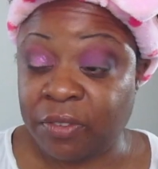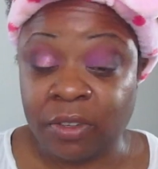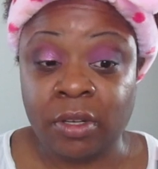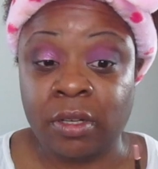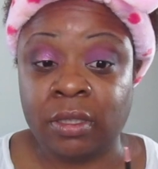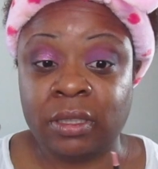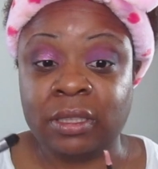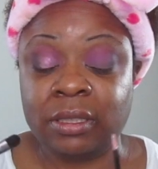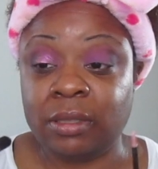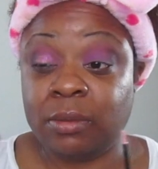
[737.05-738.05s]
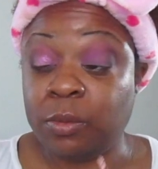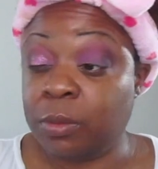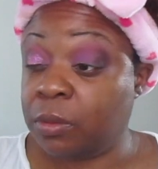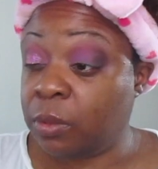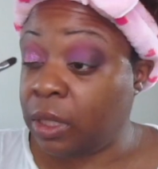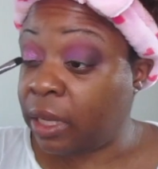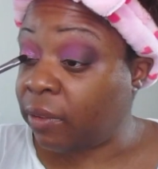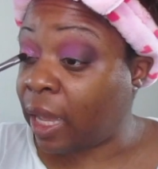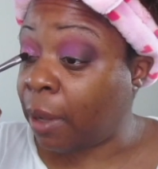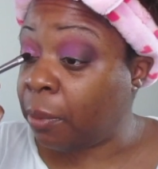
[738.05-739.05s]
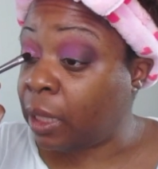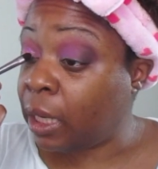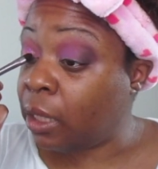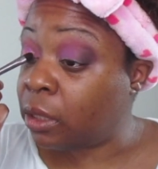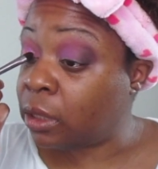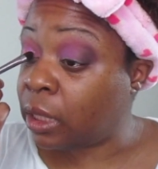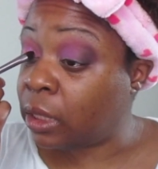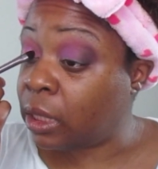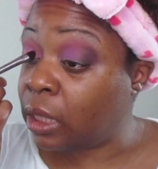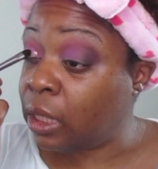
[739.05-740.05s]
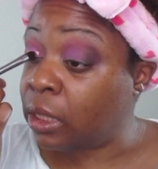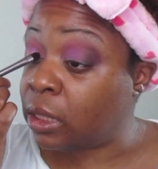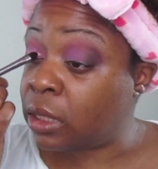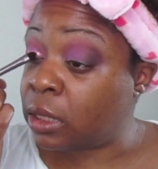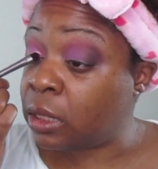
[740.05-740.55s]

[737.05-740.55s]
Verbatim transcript: for when you have applicators like this,